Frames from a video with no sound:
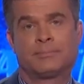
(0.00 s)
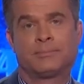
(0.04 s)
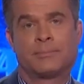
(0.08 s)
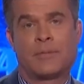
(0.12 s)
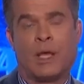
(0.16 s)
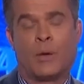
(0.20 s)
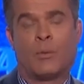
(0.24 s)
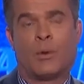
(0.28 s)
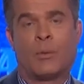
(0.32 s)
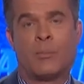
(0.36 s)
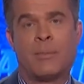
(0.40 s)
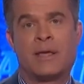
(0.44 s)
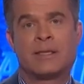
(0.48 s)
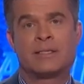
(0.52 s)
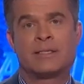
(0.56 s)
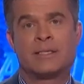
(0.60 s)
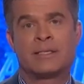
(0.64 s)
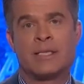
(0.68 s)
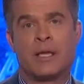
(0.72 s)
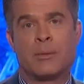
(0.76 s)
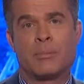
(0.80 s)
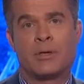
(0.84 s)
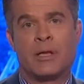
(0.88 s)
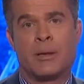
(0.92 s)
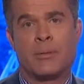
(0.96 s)
And what makes
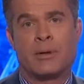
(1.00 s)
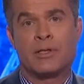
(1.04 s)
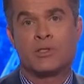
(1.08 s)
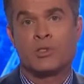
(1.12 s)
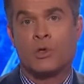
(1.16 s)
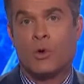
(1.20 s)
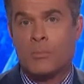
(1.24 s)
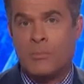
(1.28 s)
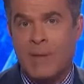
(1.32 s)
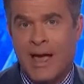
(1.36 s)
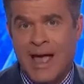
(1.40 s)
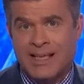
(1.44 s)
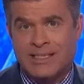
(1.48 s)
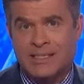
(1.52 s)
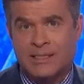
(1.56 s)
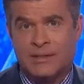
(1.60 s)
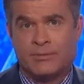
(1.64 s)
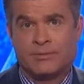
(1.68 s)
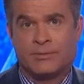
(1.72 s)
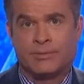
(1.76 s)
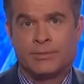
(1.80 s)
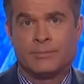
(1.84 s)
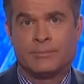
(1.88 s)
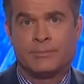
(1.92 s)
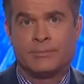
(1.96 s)
this epidemic so
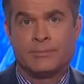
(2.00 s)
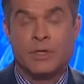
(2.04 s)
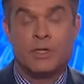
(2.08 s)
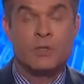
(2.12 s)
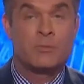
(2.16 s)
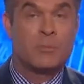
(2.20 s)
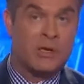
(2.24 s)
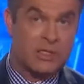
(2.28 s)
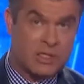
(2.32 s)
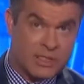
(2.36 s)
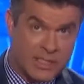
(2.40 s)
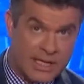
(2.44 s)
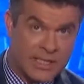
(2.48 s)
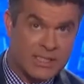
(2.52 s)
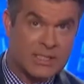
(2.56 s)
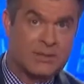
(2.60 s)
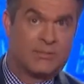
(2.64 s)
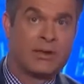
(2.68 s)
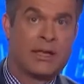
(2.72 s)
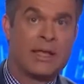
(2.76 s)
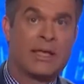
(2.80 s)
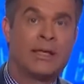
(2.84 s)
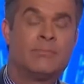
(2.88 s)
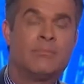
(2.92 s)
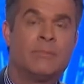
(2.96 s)
massive, especially as of
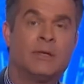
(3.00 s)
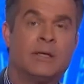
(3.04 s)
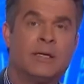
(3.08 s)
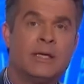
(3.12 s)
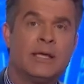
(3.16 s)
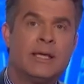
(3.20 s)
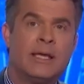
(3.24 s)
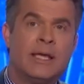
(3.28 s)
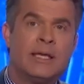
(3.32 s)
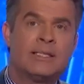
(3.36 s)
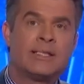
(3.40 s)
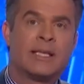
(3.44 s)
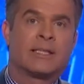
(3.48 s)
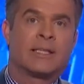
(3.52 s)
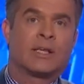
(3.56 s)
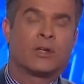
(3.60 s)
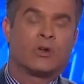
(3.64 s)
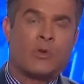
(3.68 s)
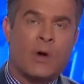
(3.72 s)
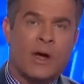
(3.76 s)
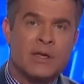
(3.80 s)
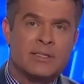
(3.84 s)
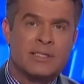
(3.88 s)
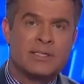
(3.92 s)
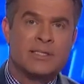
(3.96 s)
late, is that the
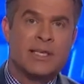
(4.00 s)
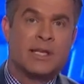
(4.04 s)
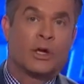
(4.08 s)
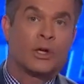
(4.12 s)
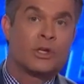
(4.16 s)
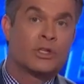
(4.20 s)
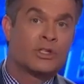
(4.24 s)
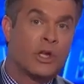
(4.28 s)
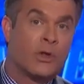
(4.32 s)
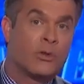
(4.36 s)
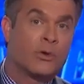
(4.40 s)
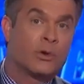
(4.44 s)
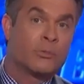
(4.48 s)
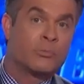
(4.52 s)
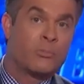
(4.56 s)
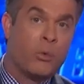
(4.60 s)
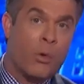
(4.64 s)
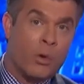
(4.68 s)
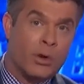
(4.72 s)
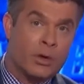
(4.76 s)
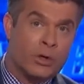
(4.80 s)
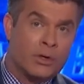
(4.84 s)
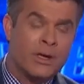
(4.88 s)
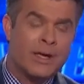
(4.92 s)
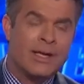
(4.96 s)
crisis at our southern
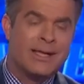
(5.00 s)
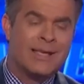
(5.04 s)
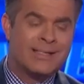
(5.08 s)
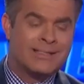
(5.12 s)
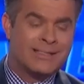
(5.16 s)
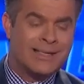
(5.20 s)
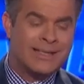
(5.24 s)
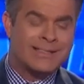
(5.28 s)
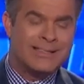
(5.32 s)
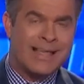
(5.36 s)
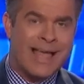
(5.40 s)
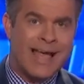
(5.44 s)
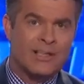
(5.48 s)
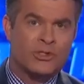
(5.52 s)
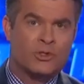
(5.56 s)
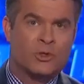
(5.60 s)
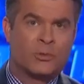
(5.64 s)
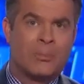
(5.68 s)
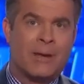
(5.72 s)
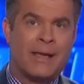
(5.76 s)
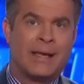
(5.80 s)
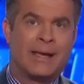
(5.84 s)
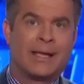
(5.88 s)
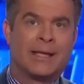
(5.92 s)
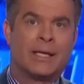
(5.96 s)
border is
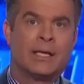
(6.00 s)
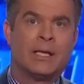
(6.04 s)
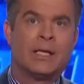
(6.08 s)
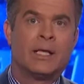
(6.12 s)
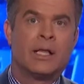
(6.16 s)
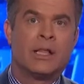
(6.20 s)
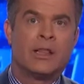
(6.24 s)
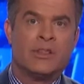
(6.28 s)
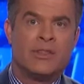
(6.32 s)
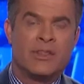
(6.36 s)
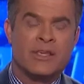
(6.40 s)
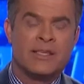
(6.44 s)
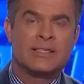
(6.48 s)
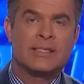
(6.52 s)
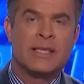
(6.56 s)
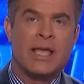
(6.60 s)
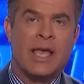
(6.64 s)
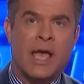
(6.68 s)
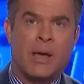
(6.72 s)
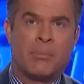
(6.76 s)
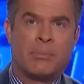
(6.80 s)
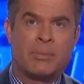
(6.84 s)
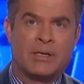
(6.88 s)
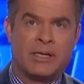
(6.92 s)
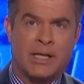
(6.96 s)
exacerbating this
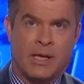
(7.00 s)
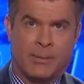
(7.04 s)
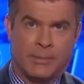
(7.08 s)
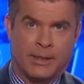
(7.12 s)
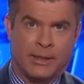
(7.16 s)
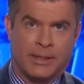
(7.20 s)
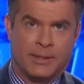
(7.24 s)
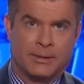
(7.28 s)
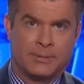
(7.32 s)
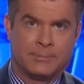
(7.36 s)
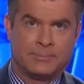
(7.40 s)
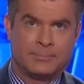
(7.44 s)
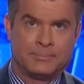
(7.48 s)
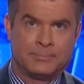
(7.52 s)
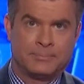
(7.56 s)
epidemic.